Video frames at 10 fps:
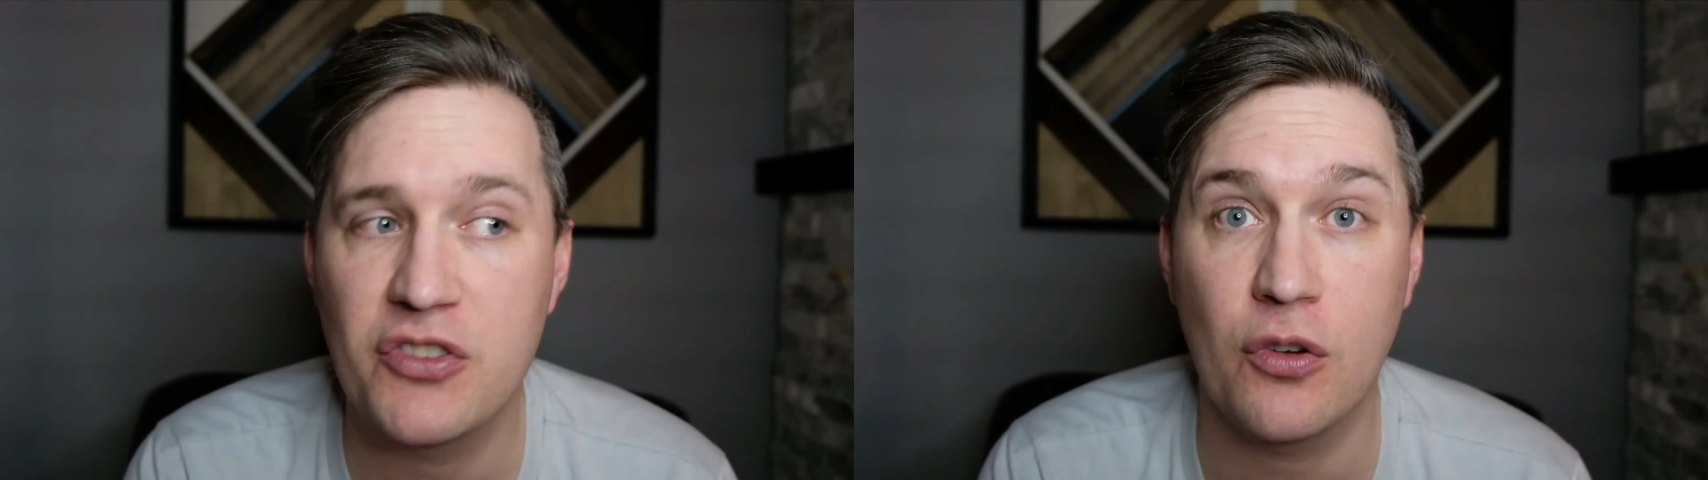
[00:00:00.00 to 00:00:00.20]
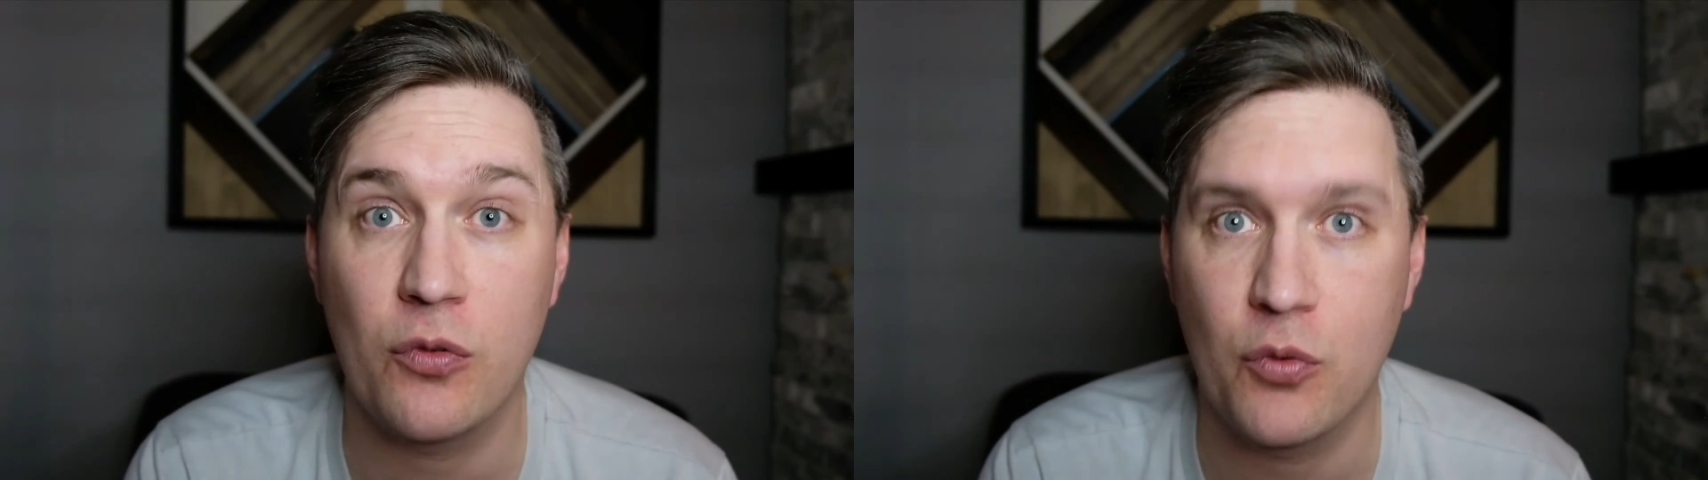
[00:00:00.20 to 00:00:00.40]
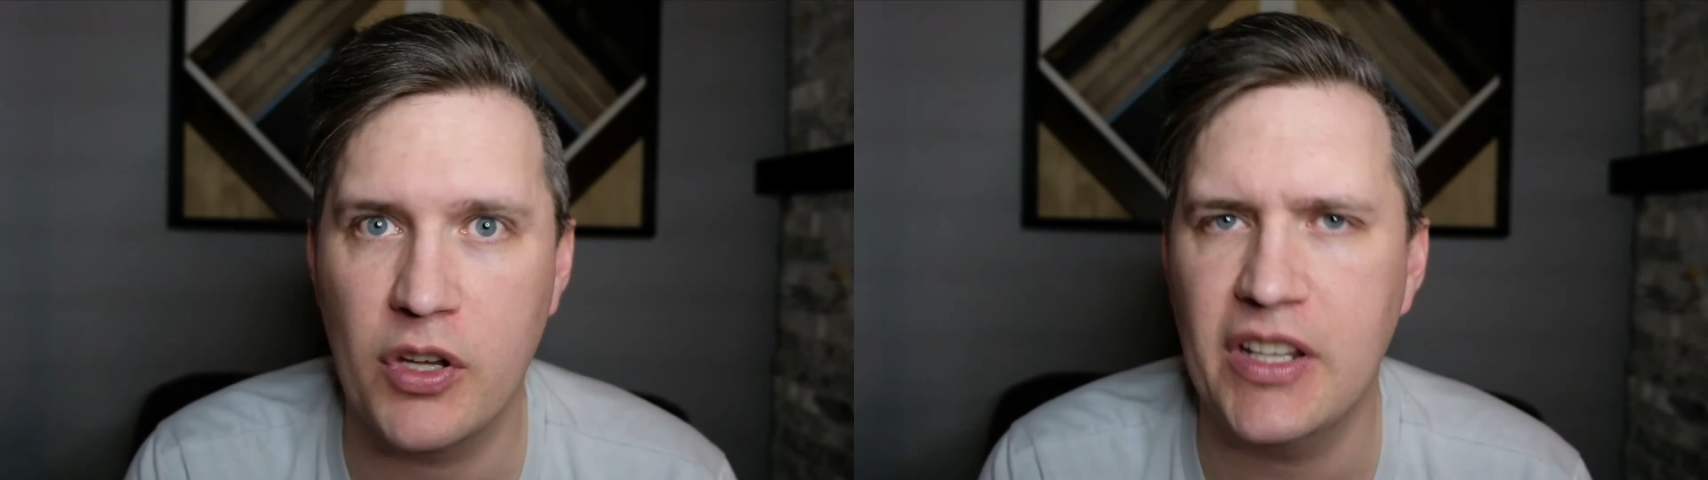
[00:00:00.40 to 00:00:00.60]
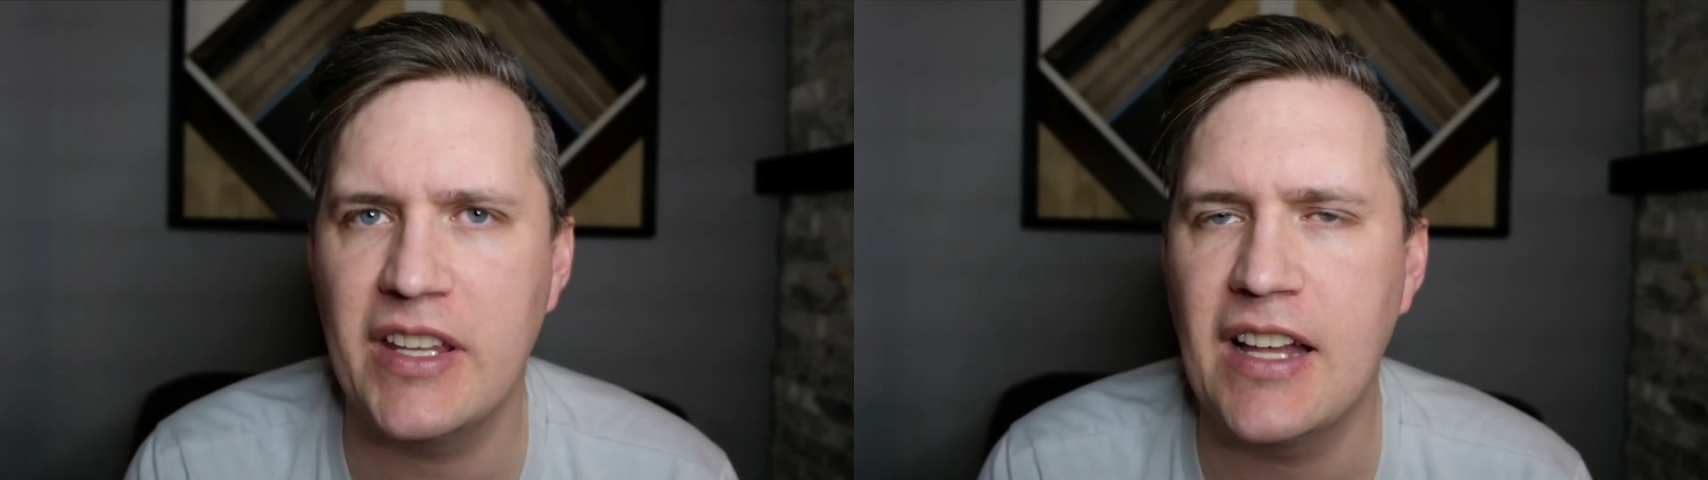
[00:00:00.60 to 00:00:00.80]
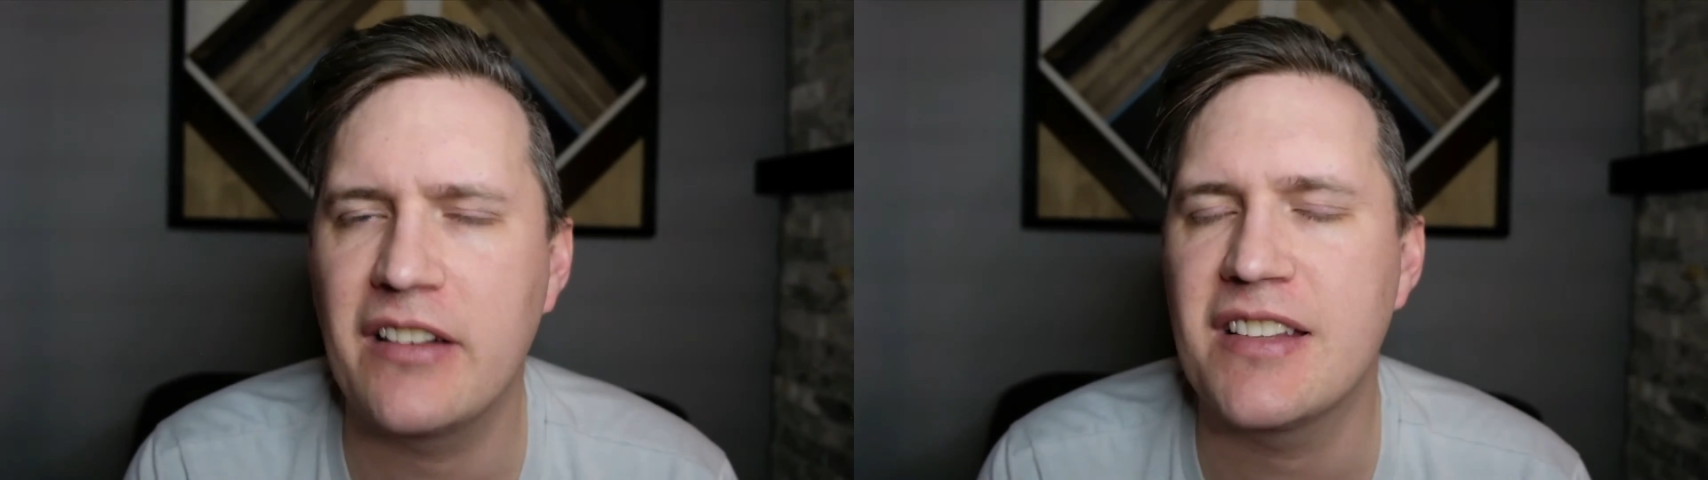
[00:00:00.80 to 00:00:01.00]
to really
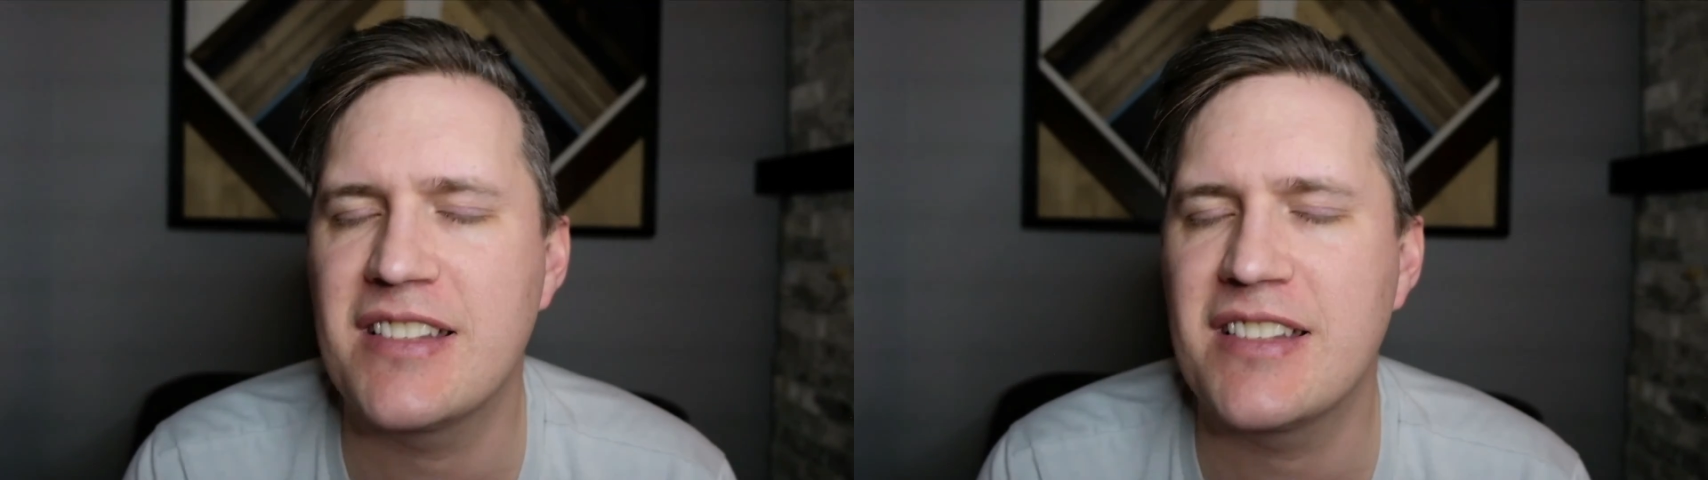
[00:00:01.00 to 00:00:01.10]
get to